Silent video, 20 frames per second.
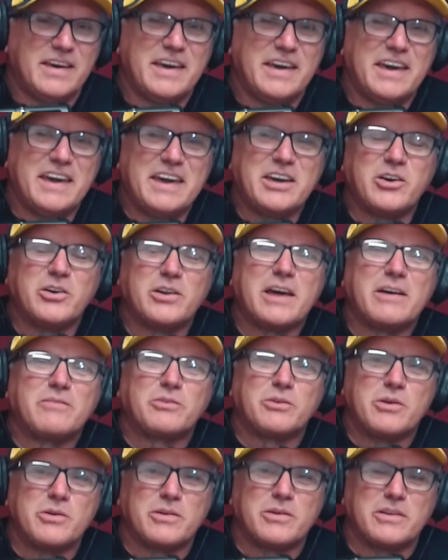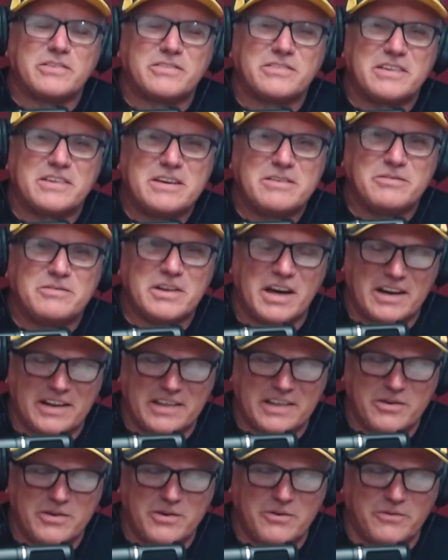Hey, good afternoon. It's Steve
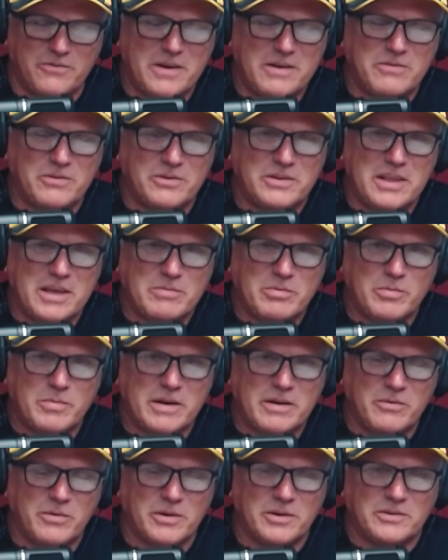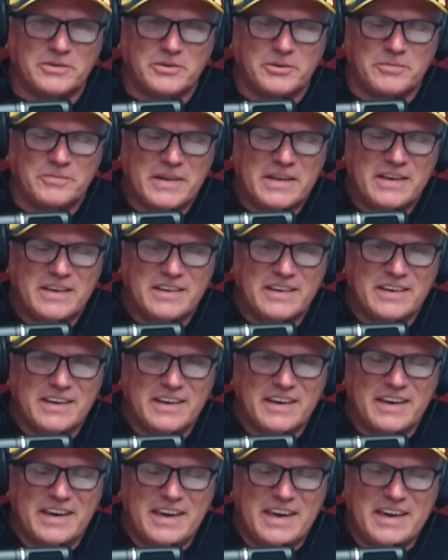Donahue, your favorite Tampa Bay realtor.
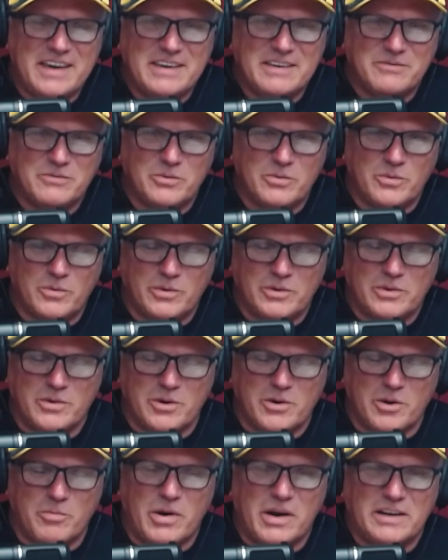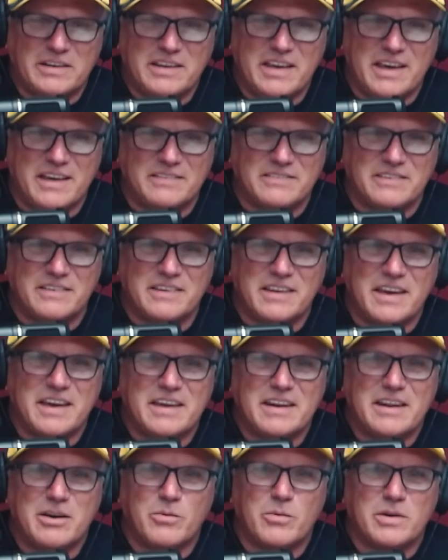Hey, we're doing our podcast today,
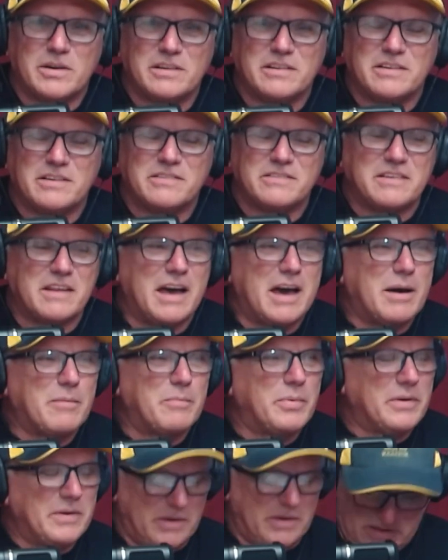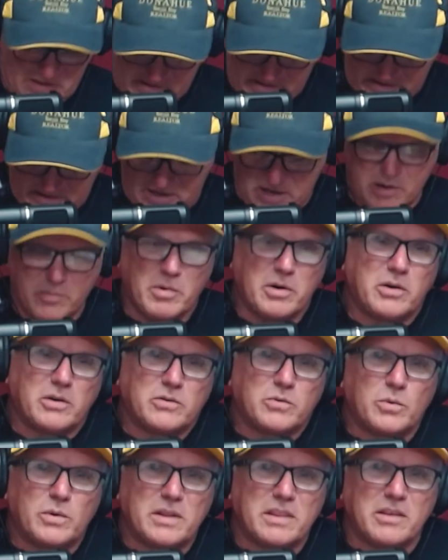and I wanted to stop
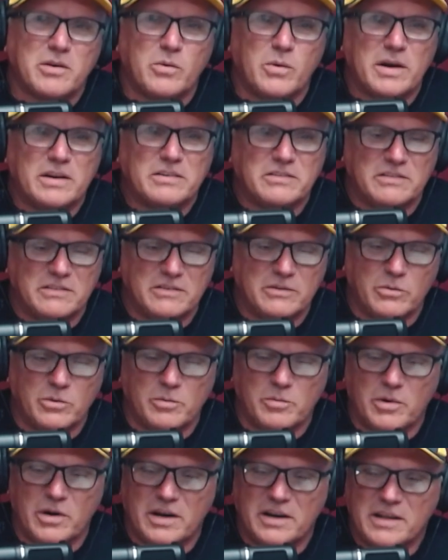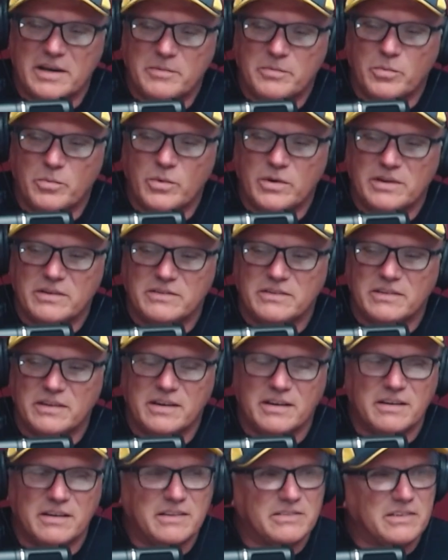because one of the questions that were brought up was,
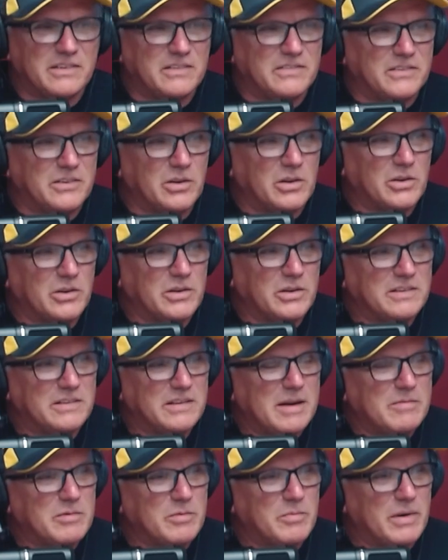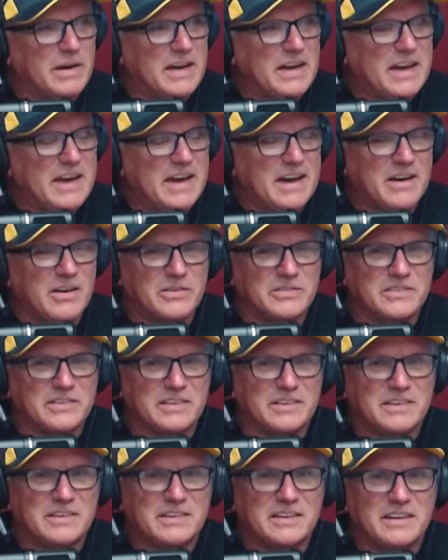is this still a good time to buy a house?
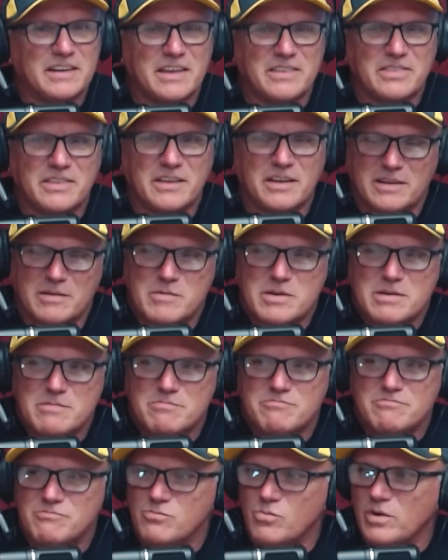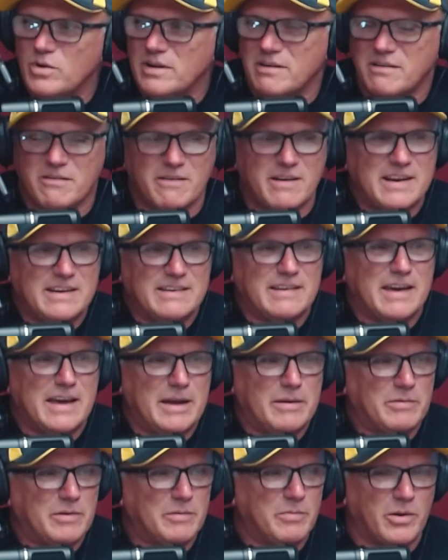And I thought, what a great
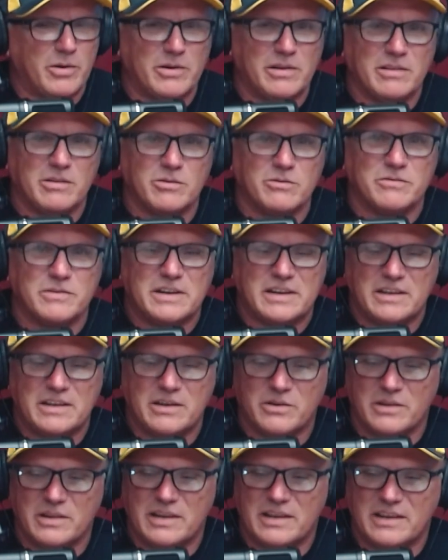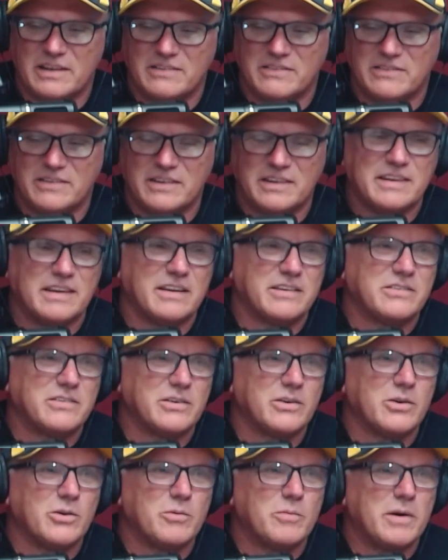time to burn a little video that I can send out to
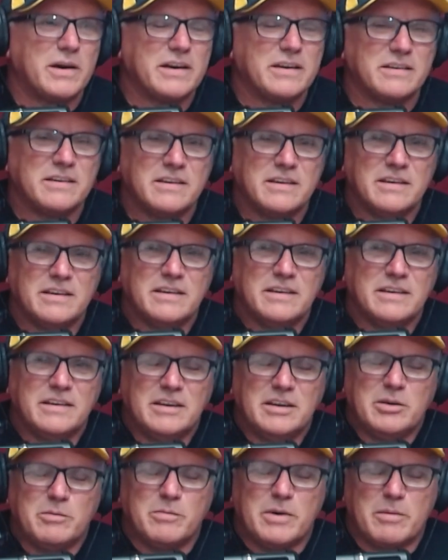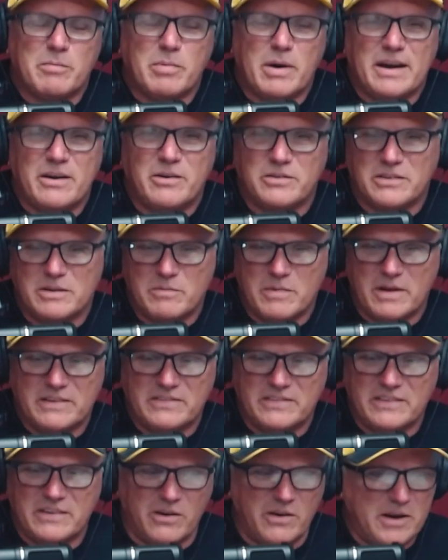all my buyers in my
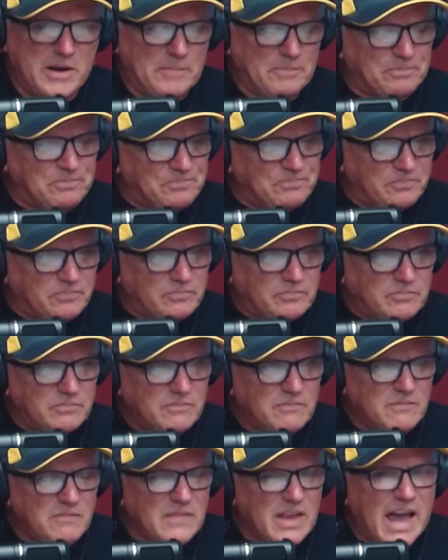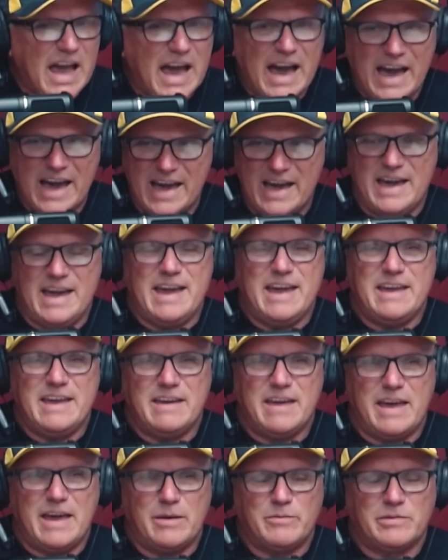CRM. I
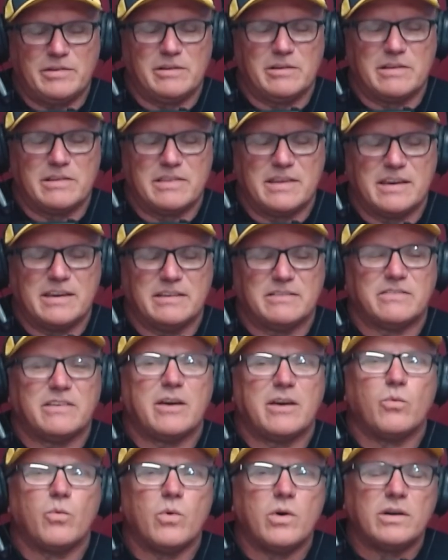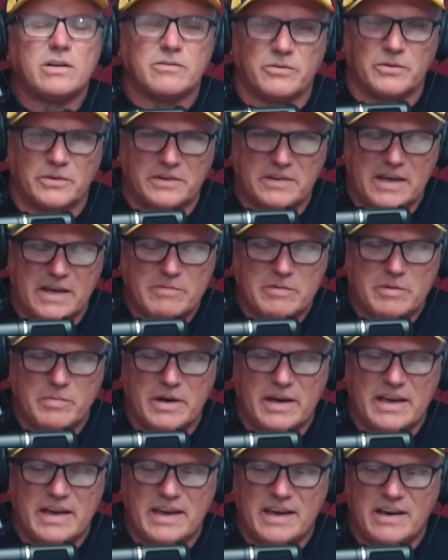absolutely think it's a wonderful time to
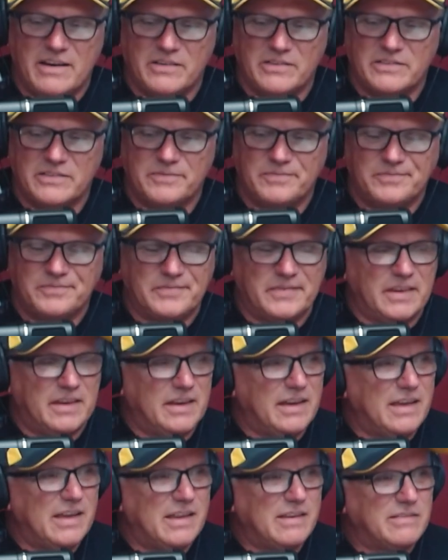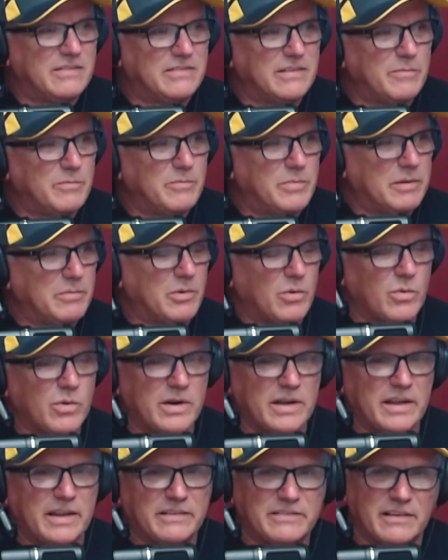buy a house. And some people
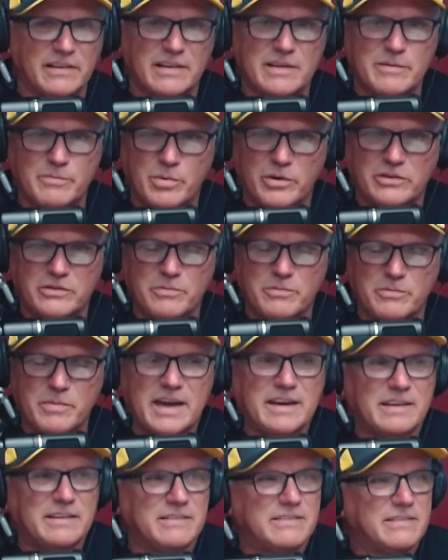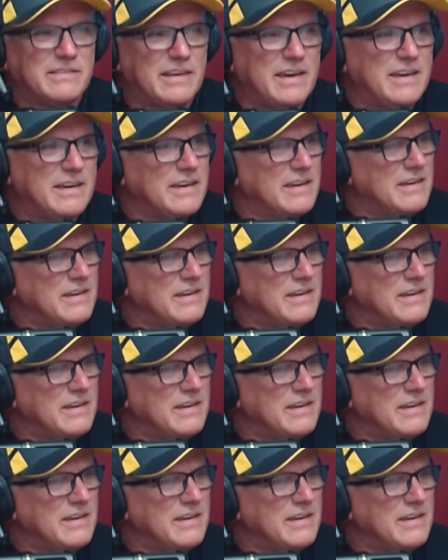will instantly push back and say,